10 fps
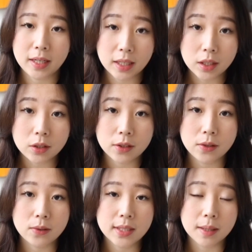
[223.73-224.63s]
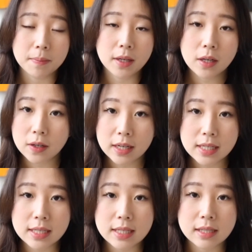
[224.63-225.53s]
includes
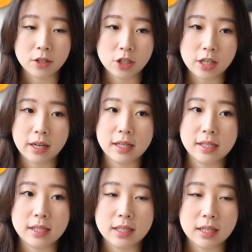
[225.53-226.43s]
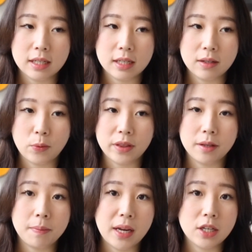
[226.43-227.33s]
appearance, such as what
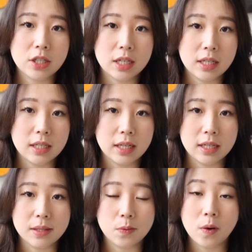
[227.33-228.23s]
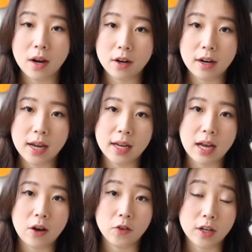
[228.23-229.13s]
the patient is wearing,
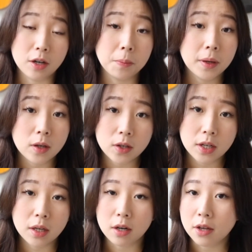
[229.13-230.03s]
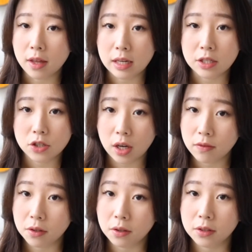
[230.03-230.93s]
how they're appearing, are they
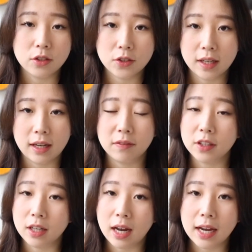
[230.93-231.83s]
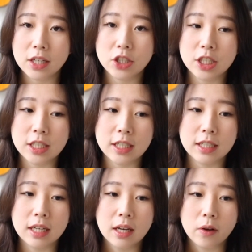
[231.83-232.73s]
disheveled, do they have good
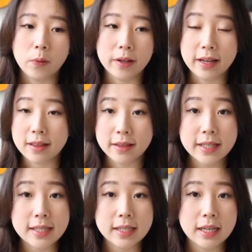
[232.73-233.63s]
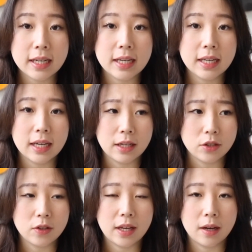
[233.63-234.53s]
hygiene, what ethnicity, and
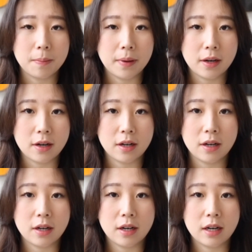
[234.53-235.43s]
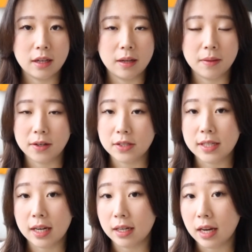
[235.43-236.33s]
do they appear their
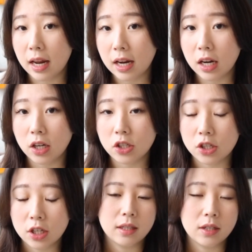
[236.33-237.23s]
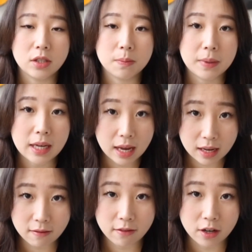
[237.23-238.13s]
stated age. There's
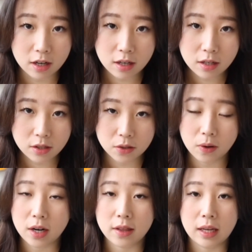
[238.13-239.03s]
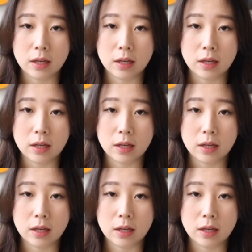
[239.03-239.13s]
behavior, so are they